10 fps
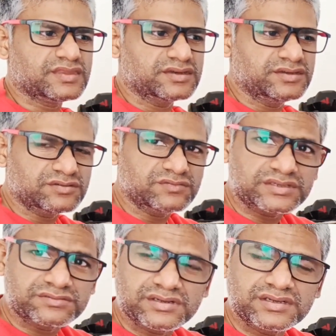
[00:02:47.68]
you know,
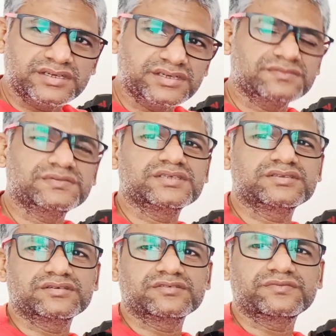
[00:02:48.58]
virtual
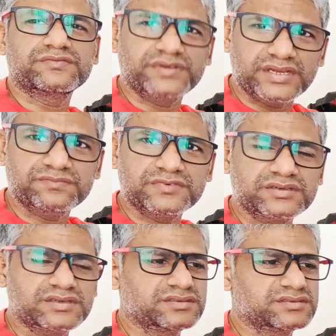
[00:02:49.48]
interface framework.
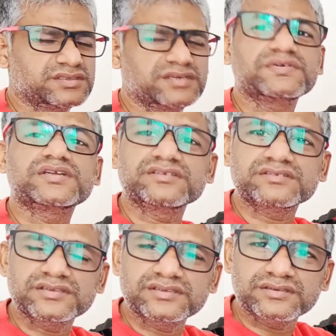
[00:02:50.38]
Say for
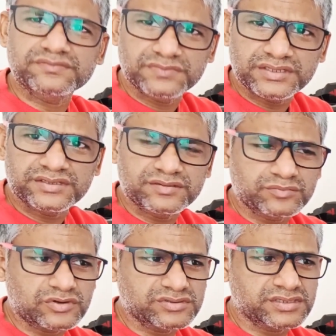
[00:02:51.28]
instance a VTun
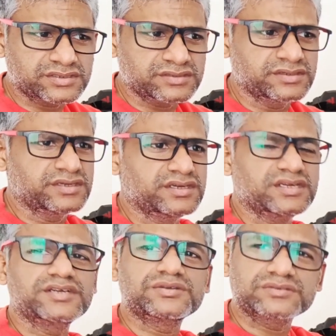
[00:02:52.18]
project,
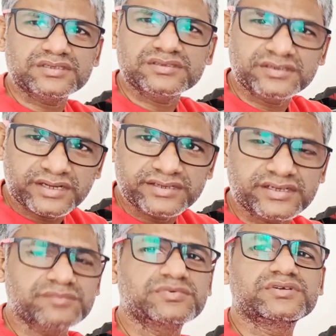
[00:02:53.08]
it uses the
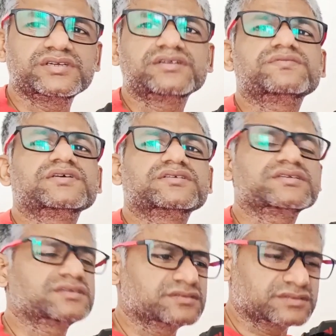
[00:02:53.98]
Tantap
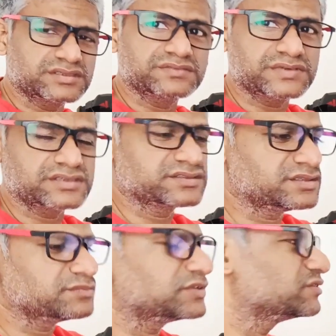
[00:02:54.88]
interfaces. Say for
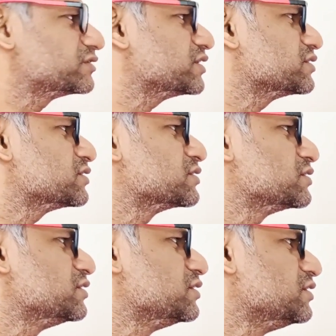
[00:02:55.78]
example you take this,
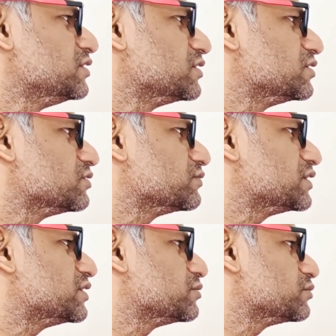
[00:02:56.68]
you know,
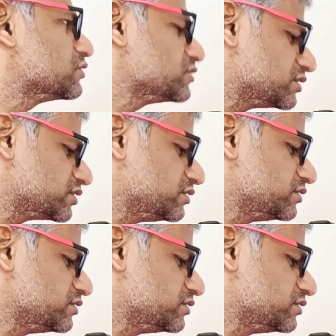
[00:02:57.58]
VTun project,